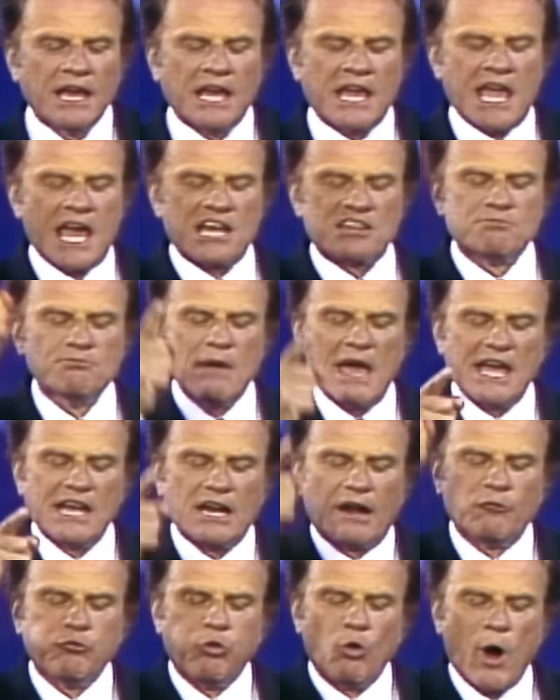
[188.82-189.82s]
"He hath made
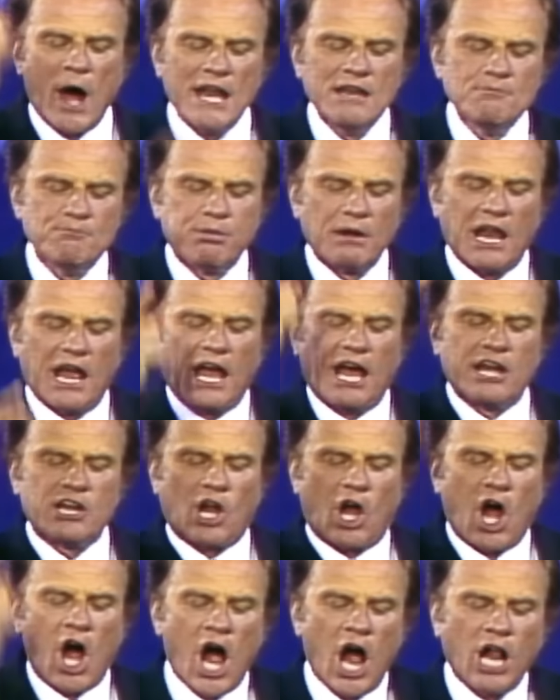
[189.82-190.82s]
of one blood
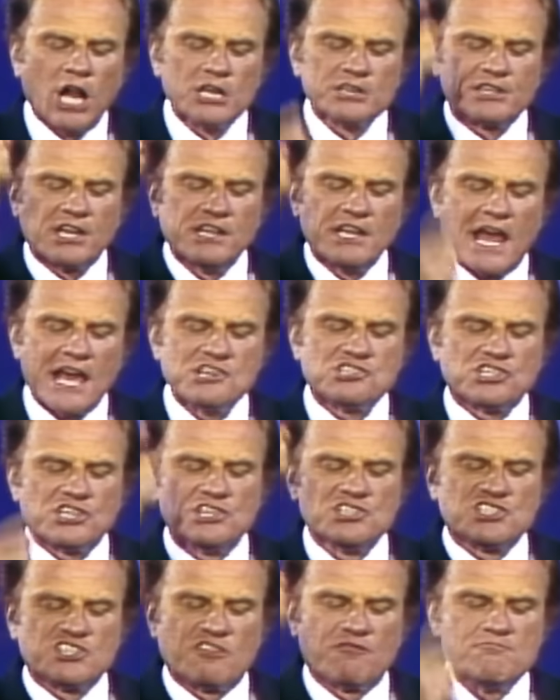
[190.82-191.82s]
all the
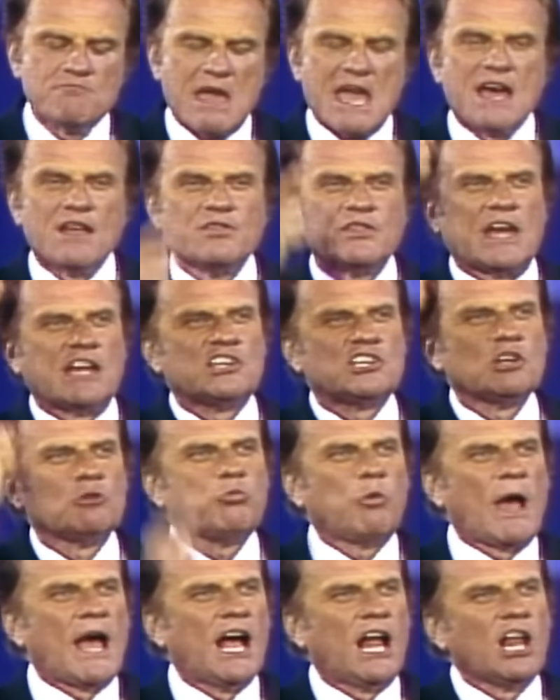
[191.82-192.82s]
nations of men that
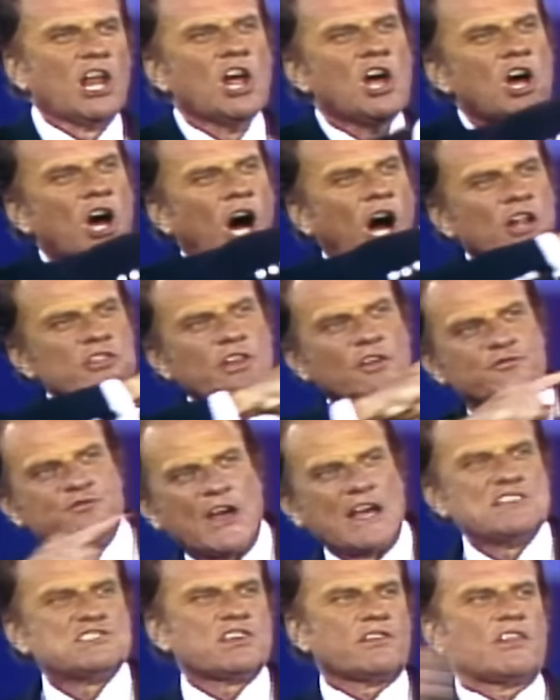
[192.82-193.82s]
dwell on the
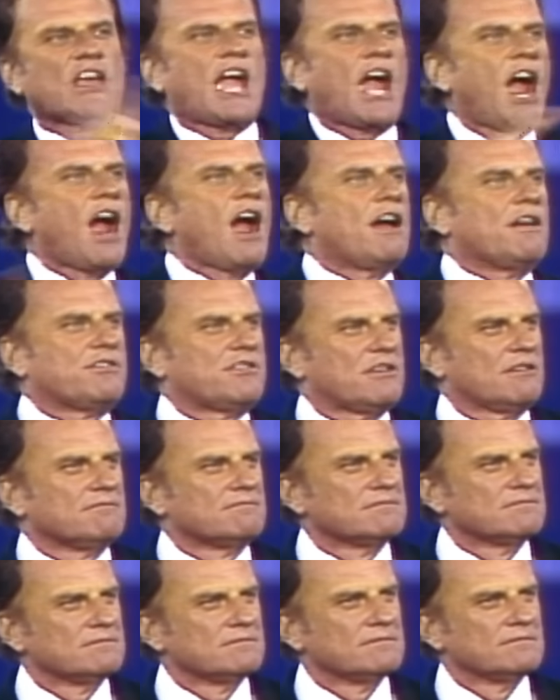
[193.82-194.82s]
face of the earth."
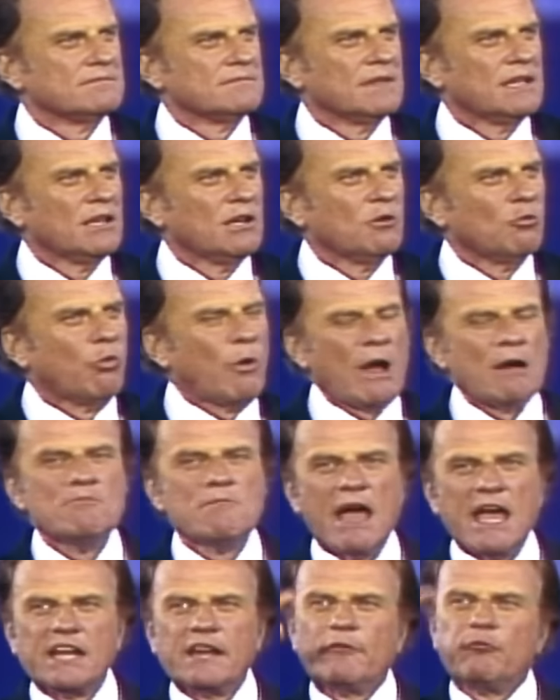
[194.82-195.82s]
We're
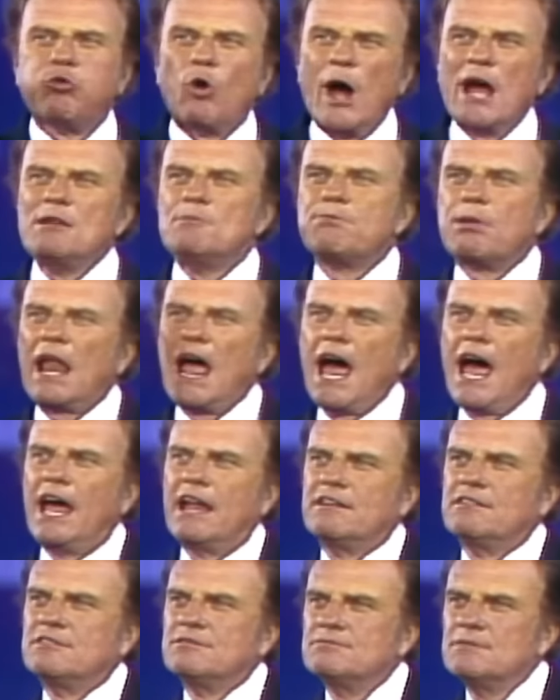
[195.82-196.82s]
made of one
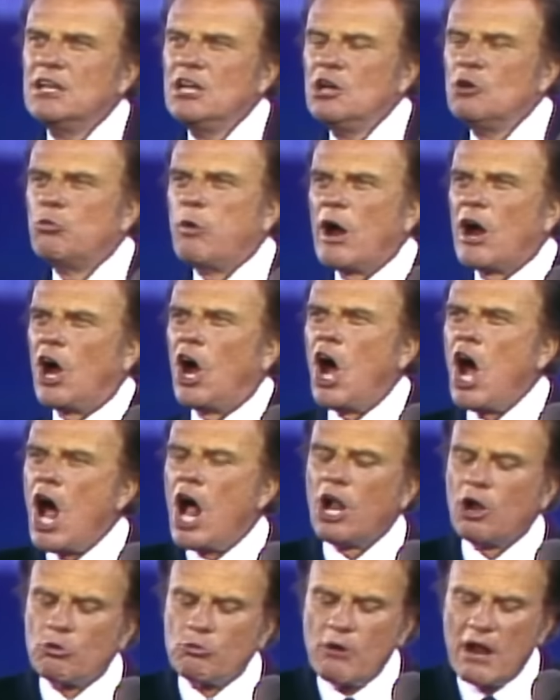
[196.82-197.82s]
blood. We're
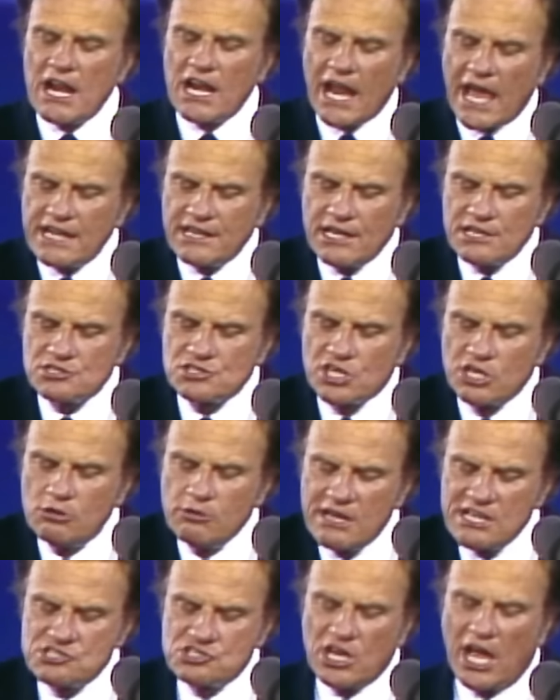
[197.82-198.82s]
all related
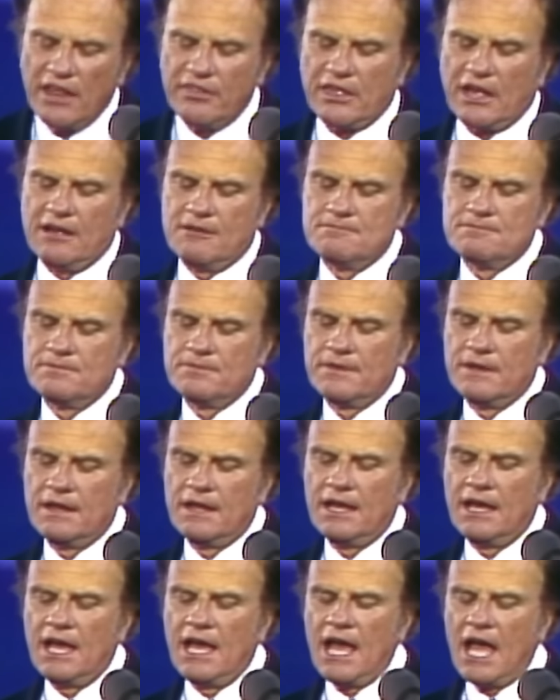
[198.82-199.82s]
to each other.
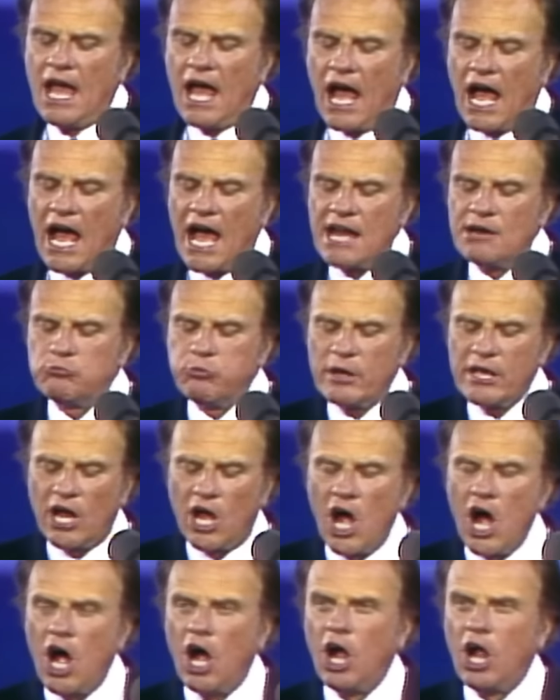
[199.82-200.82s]
And we
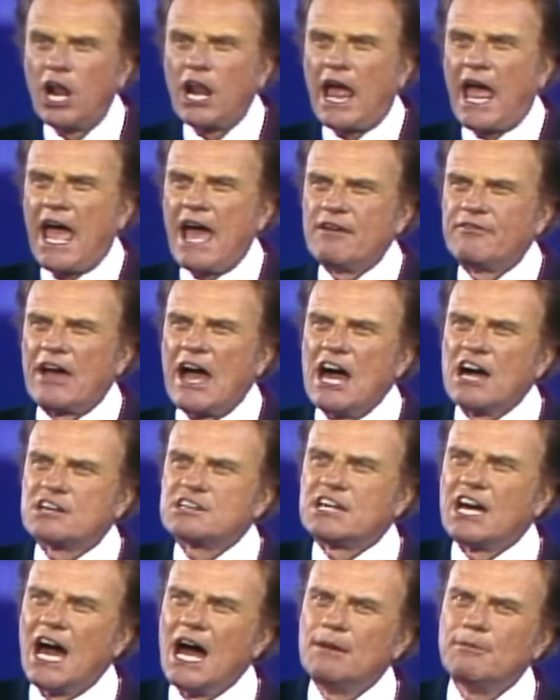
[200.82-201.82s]
all have our
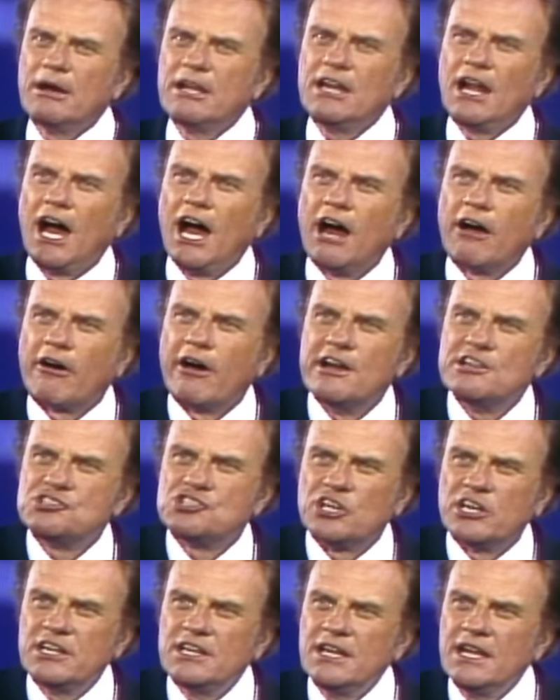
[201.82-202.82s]
common
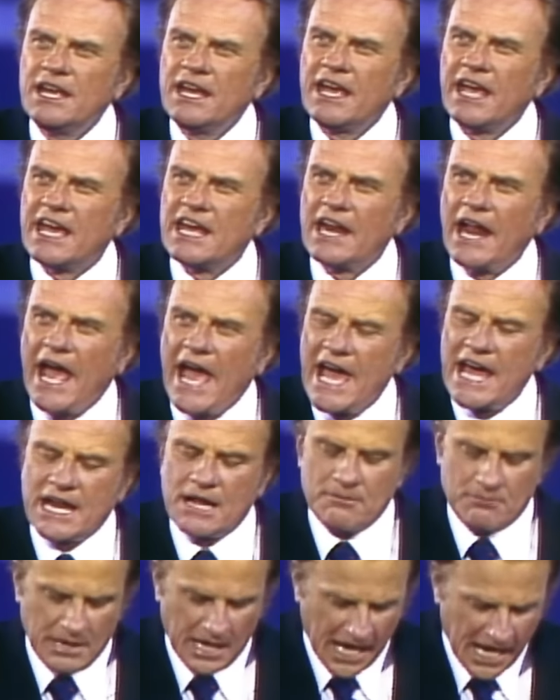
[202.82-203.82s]
origin in
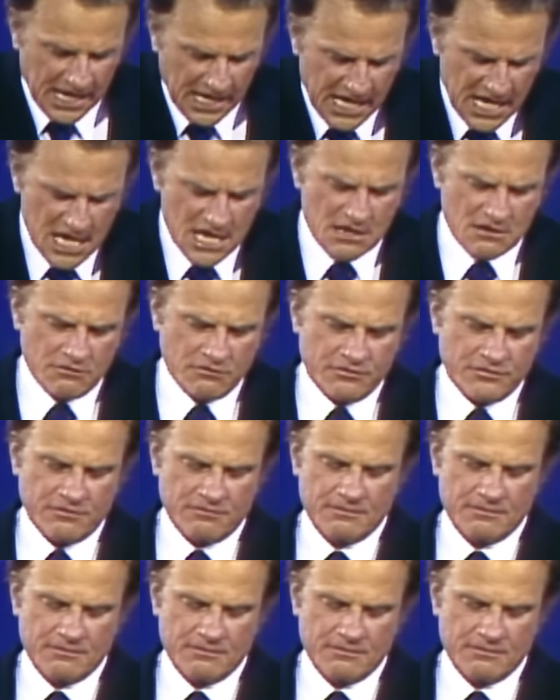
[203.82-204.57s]
Adam and Eve.